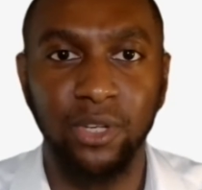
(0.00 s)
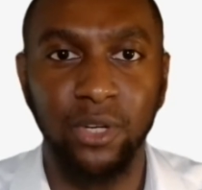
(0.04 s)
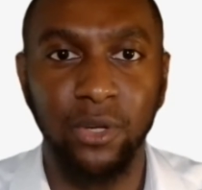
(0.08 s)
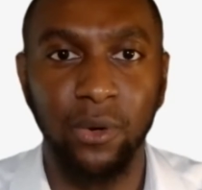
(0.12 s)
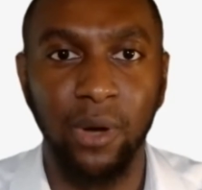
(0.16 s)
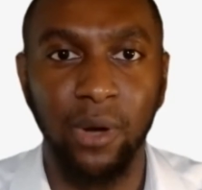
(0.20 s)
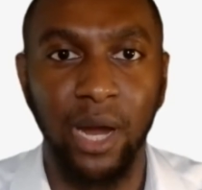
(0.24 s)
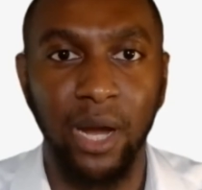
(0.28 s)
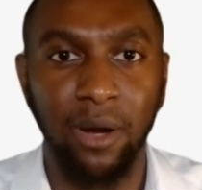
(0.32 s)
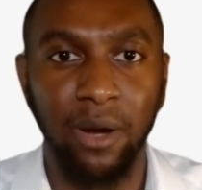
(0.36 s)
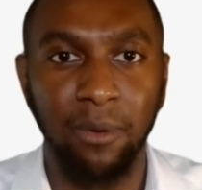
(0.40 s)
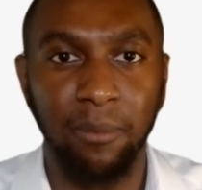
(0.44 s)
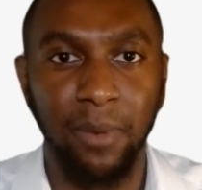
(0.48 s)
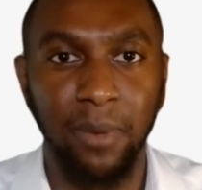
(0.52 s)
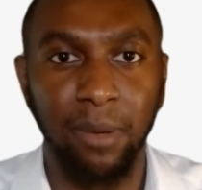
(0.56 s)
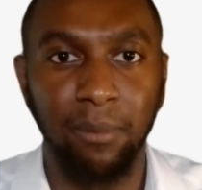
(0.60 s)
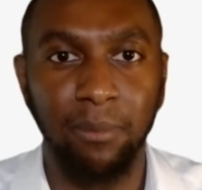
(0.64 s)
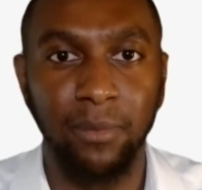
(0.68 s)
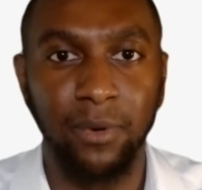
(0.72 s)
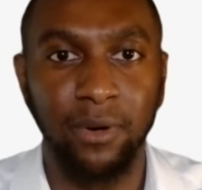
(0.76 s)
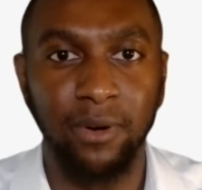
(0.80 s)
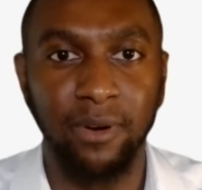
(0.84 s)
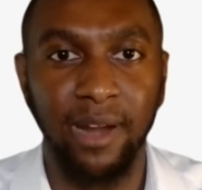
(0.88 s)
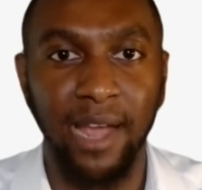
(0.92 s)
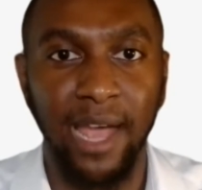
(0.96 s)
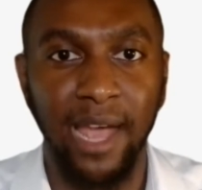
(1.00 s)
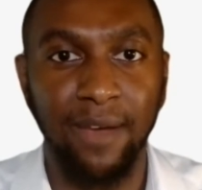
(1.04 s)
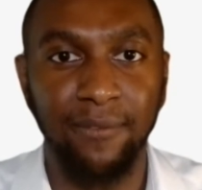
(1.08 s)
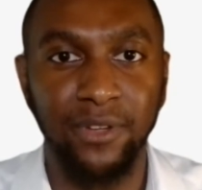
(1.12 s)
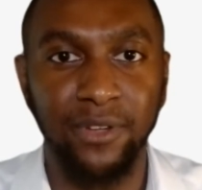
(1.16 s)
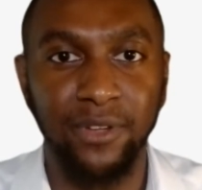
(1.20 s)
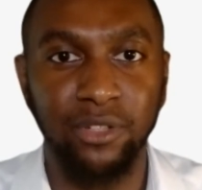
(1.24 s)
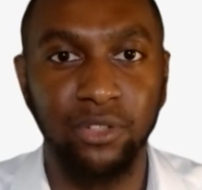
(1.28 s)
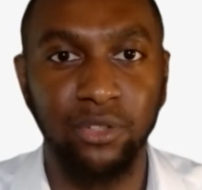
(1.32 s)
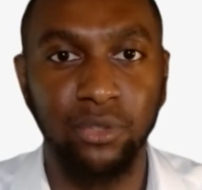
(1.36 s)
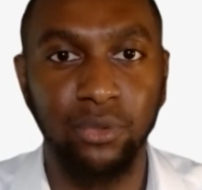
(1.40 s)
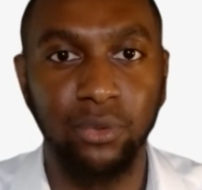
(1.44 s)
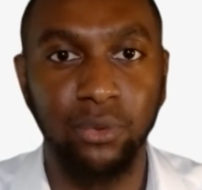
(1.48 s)
I remember
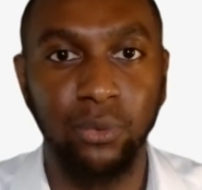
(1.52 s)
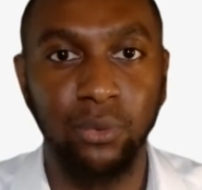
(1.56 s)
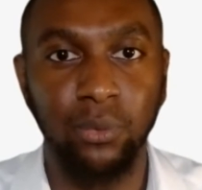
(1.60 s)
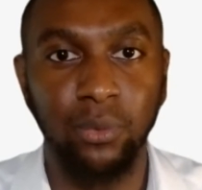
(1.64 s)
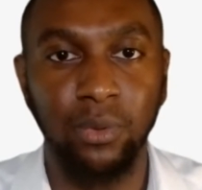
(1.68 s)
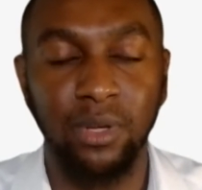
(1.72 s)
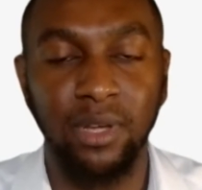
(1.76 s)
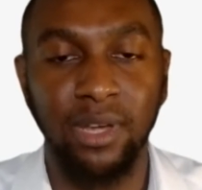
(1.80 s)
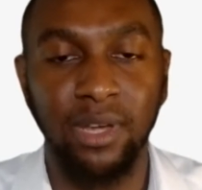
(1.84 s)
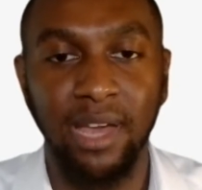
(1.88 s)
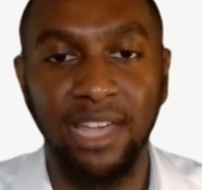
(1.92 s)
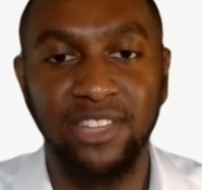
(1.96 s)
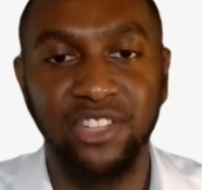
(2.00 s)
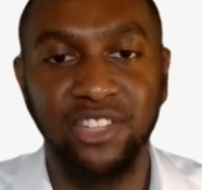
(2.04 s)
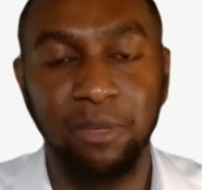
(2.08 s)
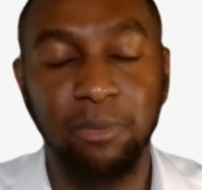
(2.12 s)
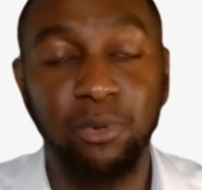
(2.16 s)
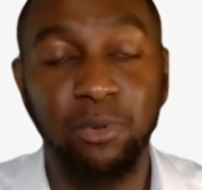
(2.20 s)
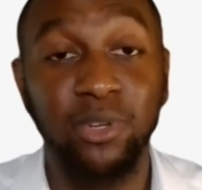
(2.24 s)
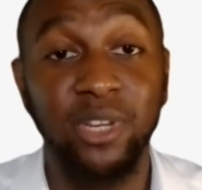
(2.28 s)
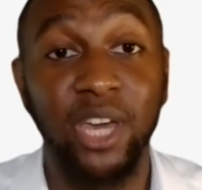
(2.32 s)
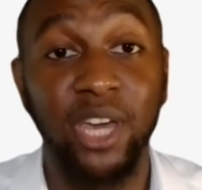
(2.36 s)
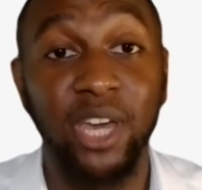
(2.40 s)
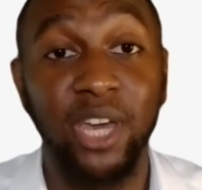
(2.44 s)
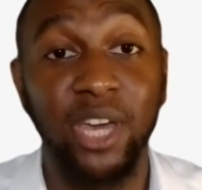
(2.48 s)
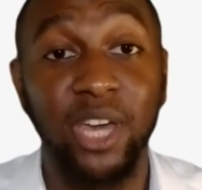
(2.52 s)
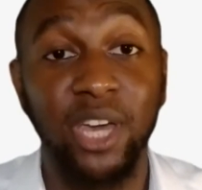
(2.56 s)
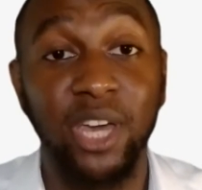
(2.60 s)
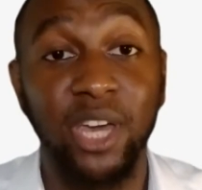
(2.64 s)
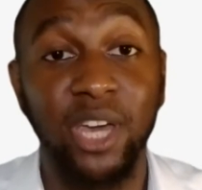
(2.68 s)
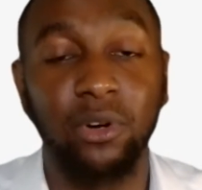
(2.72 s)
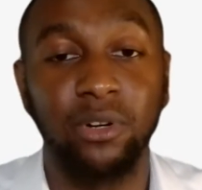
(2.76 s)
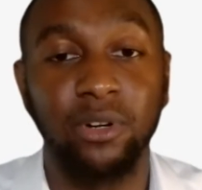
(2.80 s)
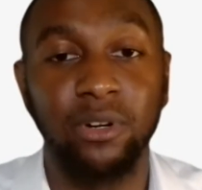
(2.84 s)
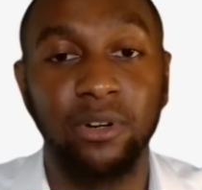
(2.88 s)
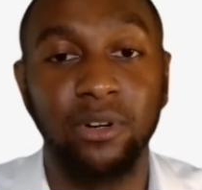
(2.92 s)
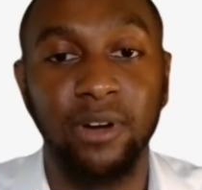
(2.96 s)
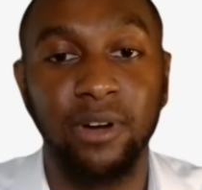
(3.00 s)
having to, as a community health
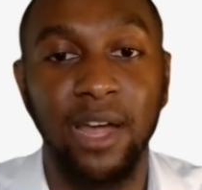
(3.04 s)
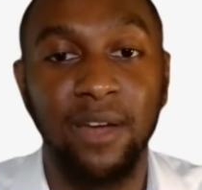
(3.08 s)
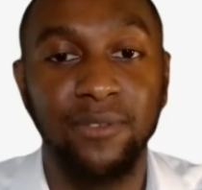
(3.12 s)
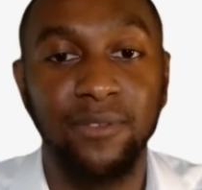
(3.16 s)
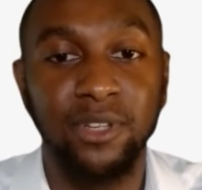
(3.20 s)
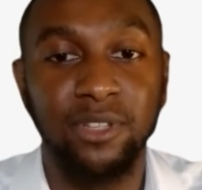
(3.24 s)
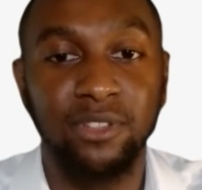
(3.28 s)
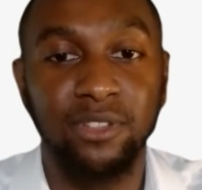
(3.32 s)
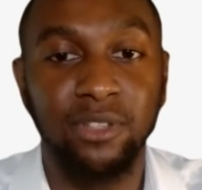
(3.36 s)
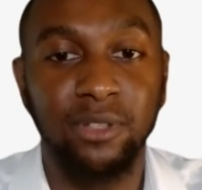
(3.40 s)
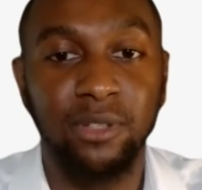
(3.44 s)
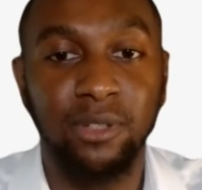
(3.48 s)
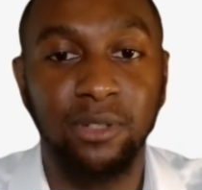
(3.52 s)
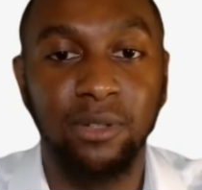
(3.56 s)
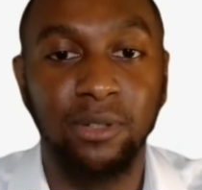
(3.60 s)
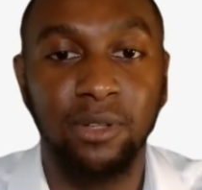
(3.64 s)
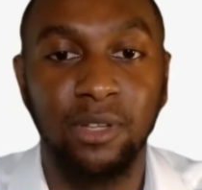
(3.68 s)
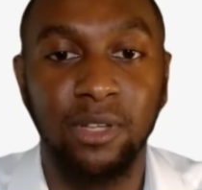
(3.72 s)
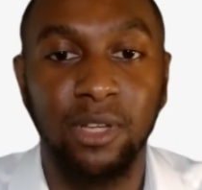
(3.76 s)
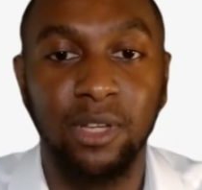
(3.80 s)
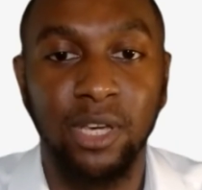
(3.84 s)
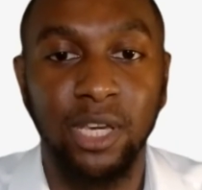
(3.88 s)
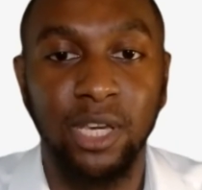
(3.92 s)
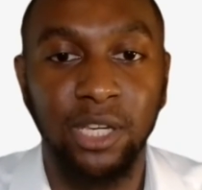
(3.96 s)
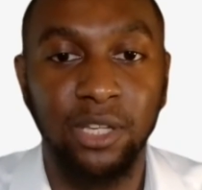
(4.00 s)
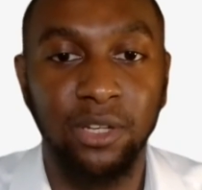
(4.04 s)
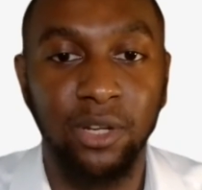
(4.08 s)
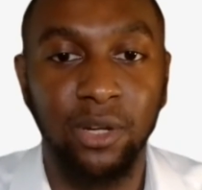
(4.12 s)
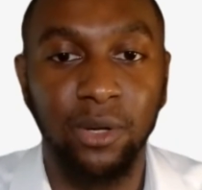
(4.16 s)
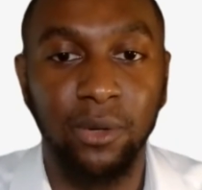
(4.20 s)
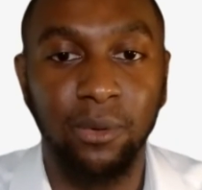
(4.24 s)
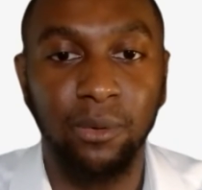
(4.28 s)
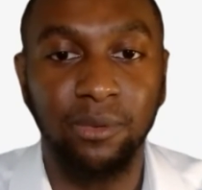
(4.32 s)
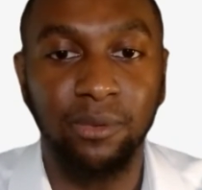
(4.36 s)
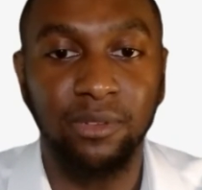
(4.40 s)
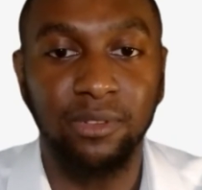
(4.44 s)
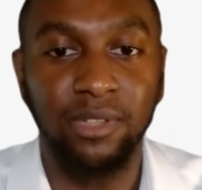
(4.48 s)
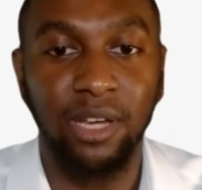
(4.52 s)
worker, having to,
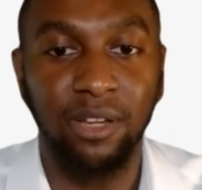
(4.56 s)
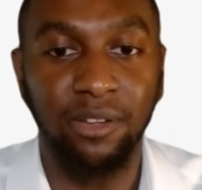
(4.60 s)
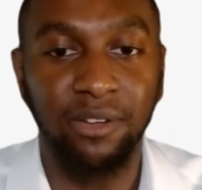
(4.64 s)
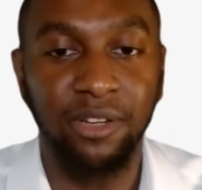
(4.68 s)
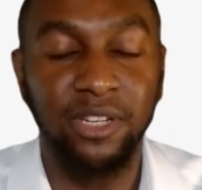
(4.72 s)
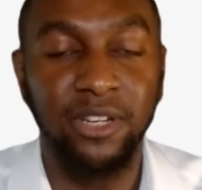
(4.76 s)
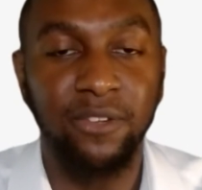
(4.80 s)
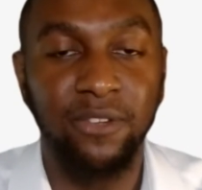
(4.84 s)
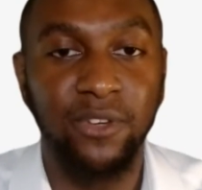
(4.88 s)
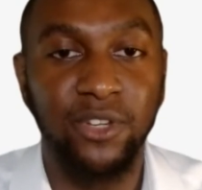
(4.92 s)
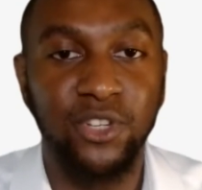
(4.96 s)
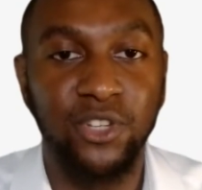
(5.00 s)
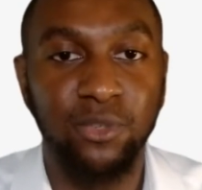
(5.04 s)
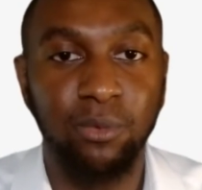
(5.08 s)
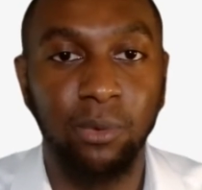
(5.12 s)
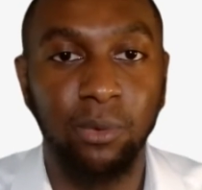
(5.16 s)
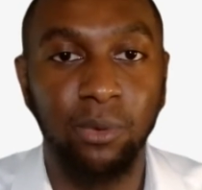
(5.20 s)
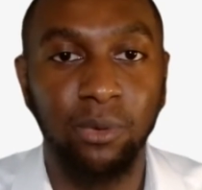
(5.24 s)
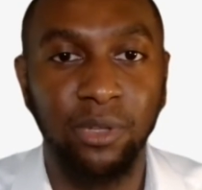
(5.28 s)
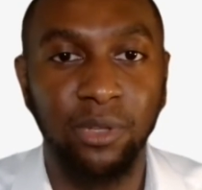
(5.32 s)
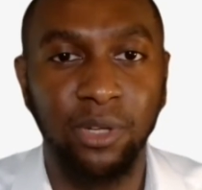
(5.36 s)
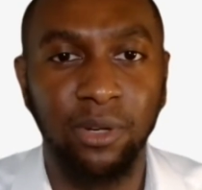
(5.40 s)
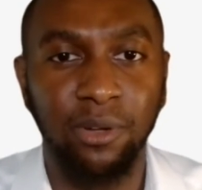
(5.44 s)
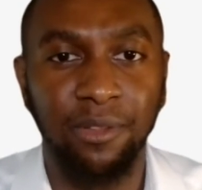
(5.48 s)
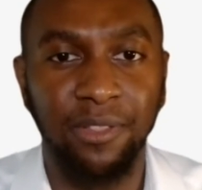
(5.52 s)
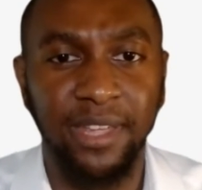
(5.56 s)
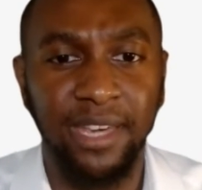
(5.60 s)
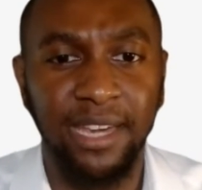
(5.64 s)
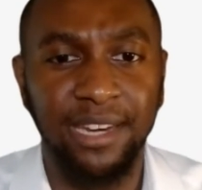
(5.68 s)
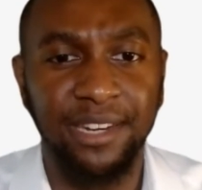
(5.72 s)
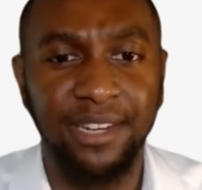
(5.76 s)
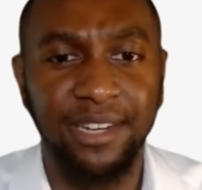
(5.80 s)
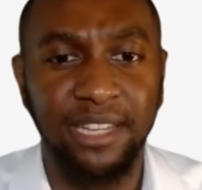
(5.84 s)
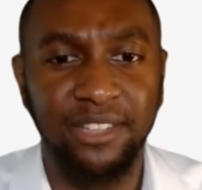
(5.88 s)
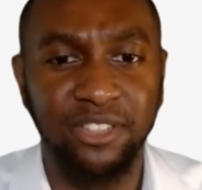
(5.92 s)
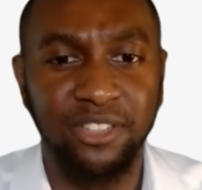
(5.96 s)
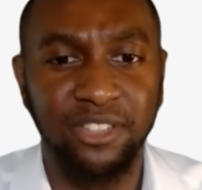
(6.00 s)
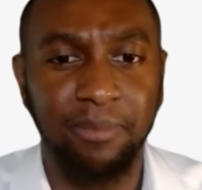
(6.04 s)
tell an individual, they had
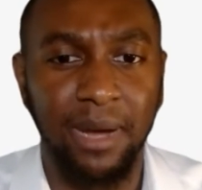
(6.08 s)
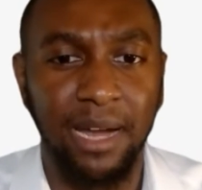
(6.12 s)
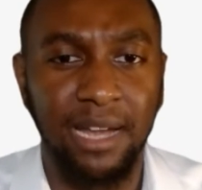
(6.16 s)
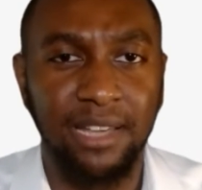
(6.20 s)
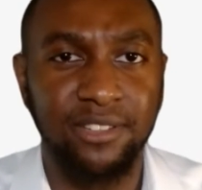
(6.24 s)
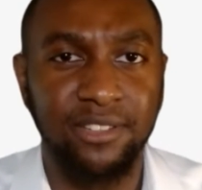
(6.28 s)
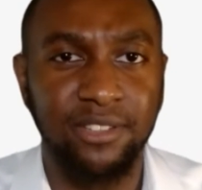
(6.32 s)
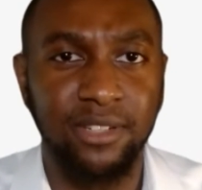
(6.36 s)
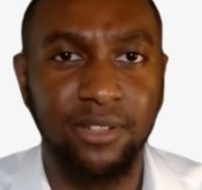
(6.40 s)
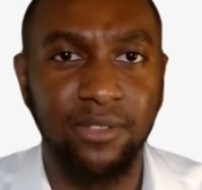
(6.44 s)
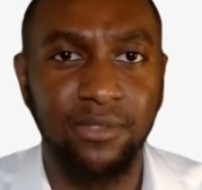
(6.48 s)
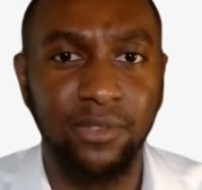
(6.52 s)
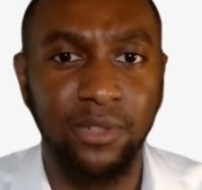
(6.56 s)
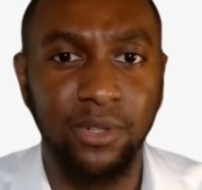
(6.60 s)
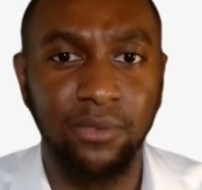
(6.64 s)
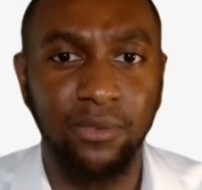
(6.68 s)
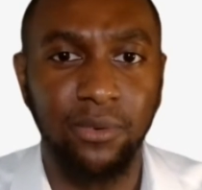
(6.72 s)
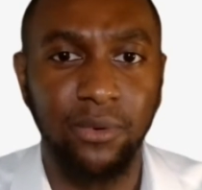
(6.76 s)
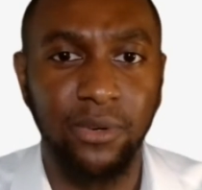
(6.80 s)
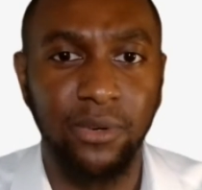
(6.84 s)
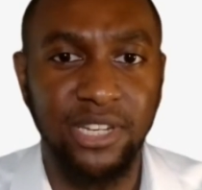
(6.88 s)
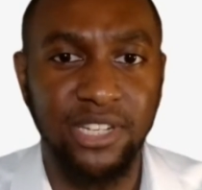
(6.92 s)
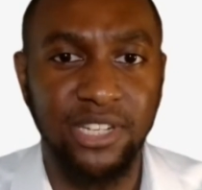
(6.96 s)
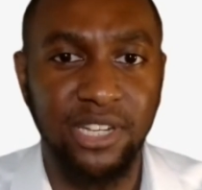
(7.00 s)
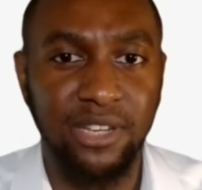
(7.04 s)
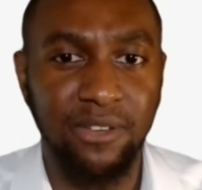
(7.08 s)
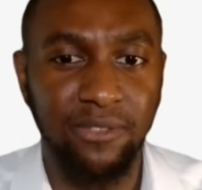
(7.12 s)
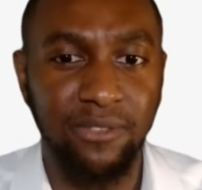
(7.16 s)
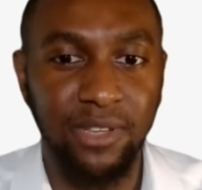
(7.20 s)
tested positive, for HIV.